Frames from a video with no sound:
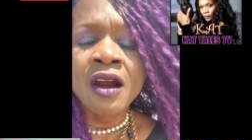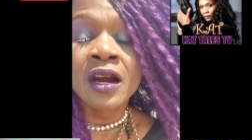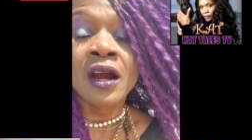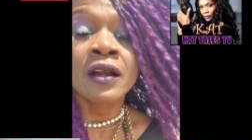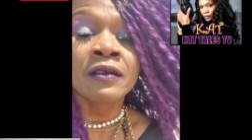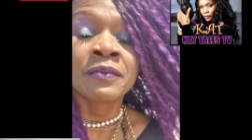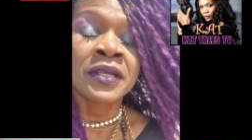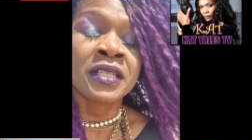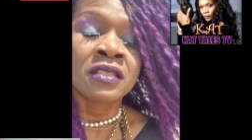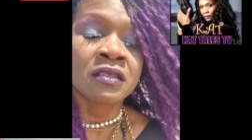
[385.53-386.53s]
Cardi
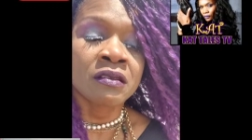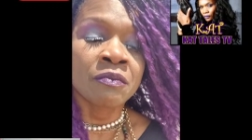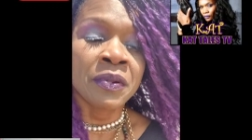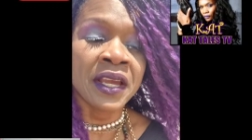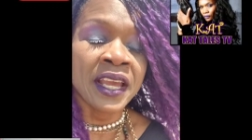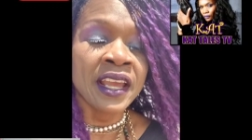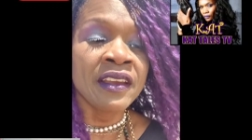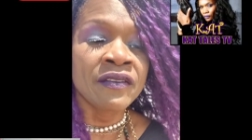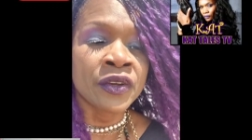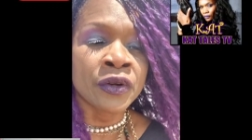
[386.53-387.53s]
B's
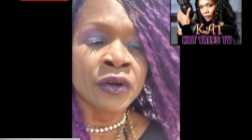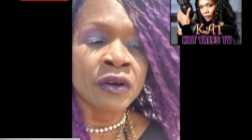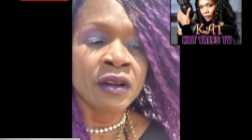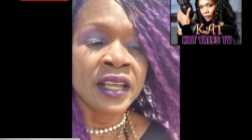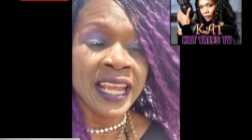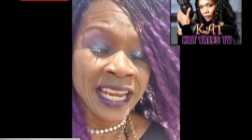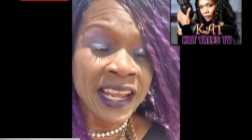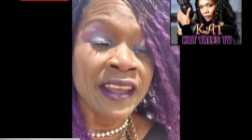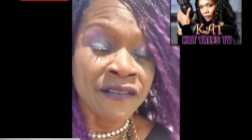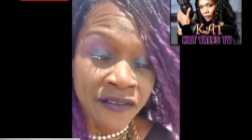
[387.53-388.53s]
behavior
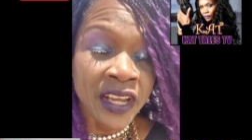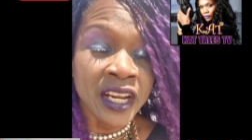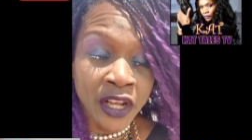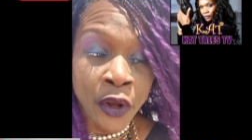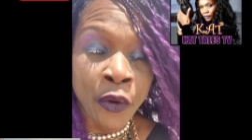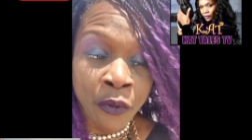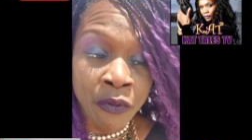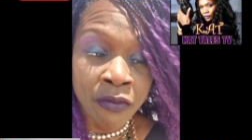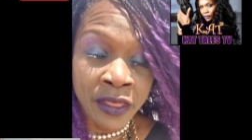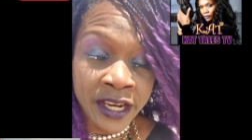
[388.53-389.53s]
in a
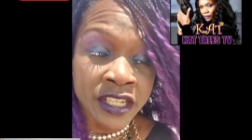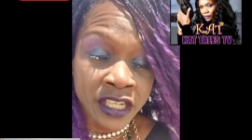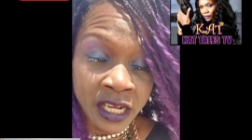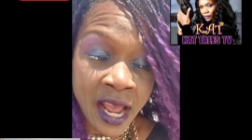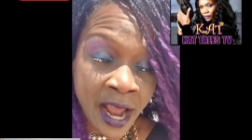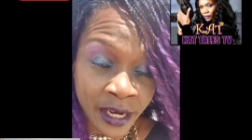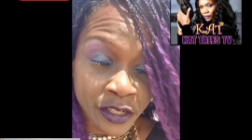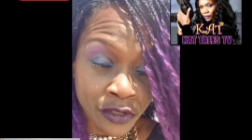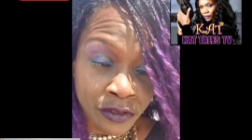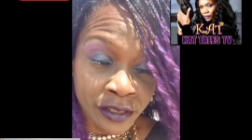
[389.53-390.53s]
video that she
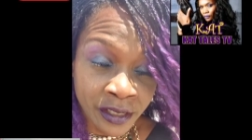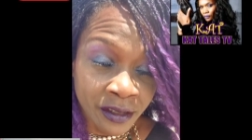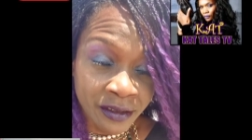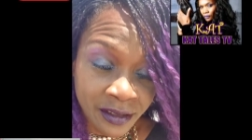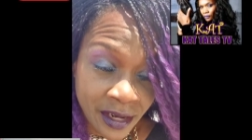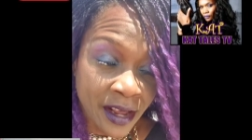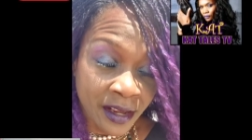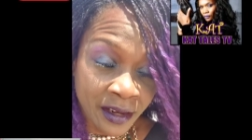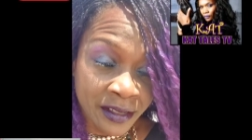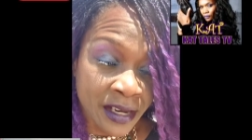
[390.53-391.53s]
actually
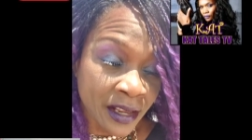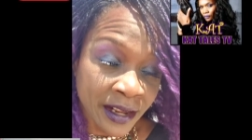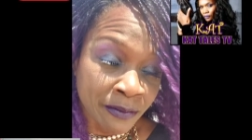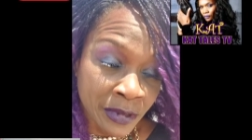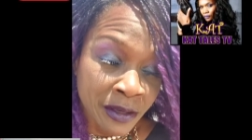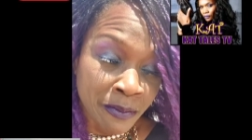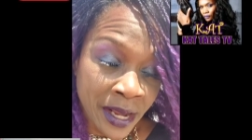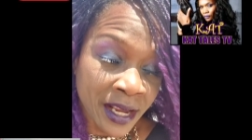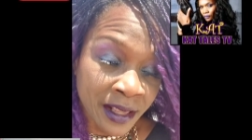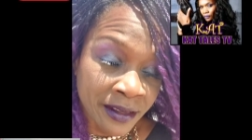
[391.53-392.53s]
said. It's not like me
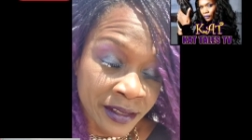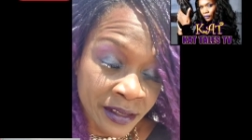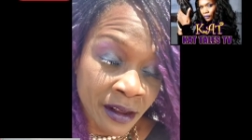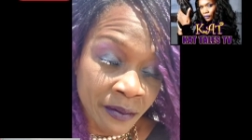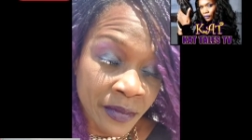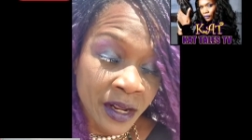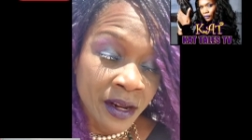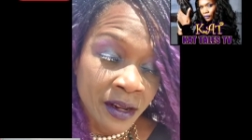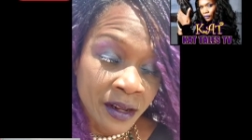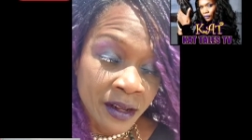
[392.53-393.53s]
making this up.
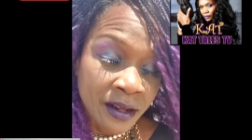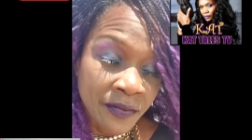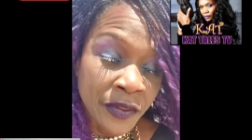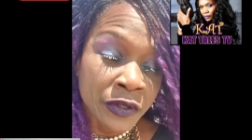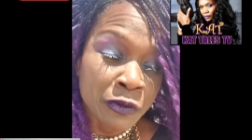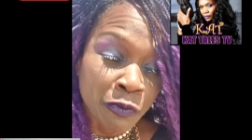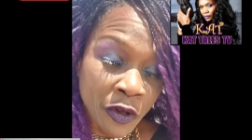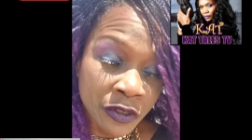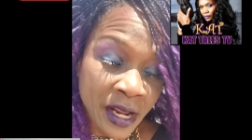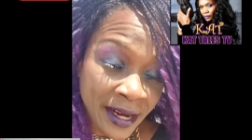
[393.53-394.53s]
There's two
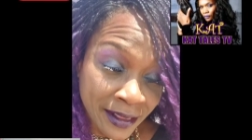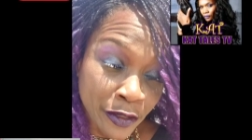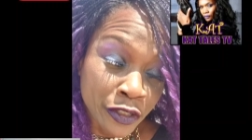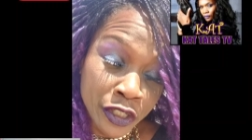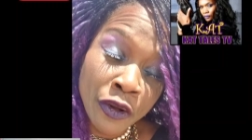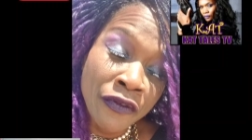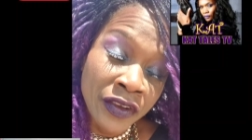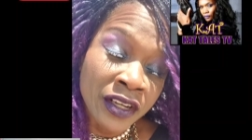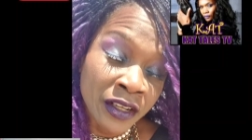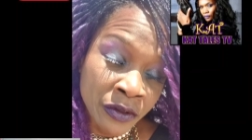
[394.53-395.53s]

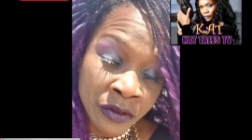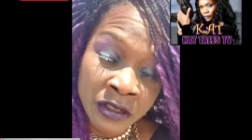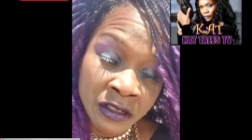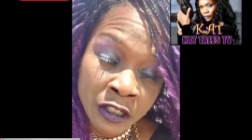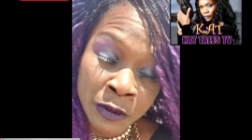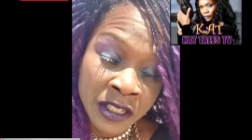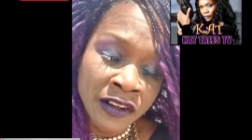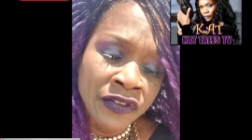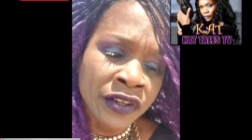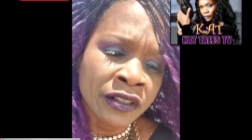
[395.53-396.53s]
videos
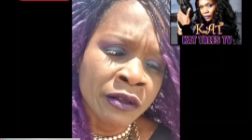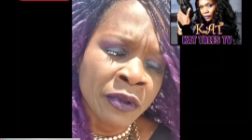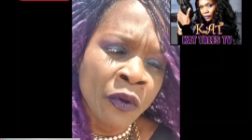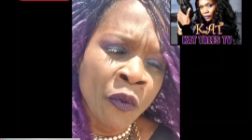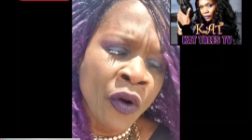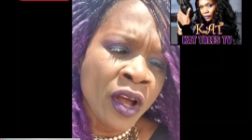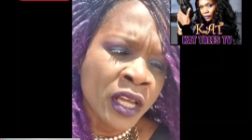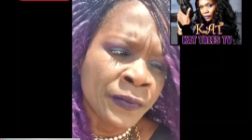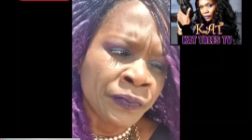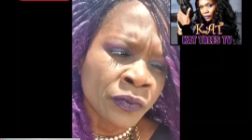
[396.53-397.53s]
specifically, but
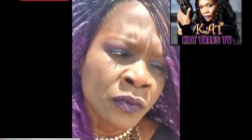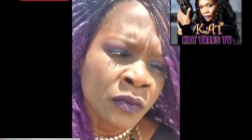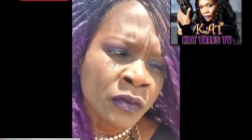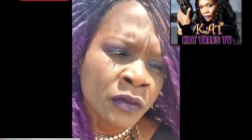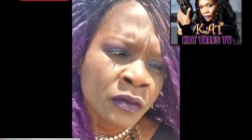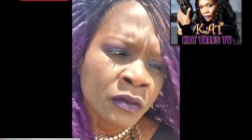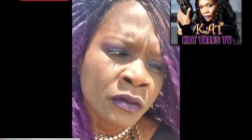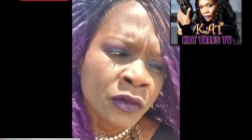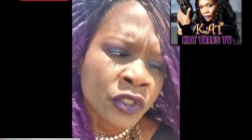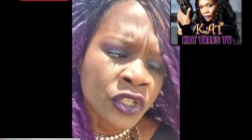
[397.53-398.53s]
one,
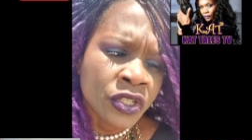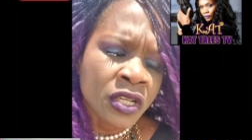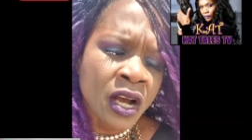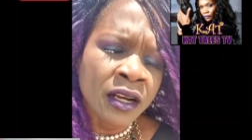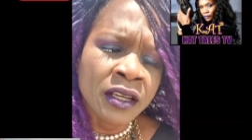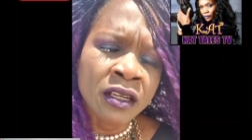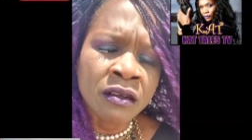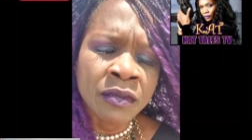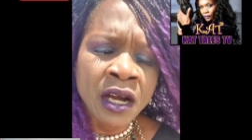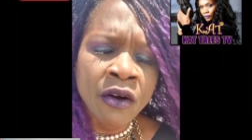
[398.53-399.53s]
she's talking
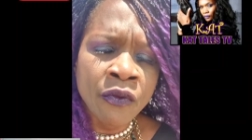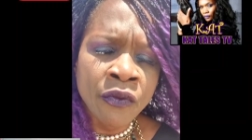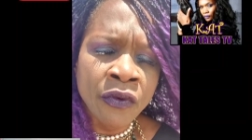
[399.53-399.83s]
about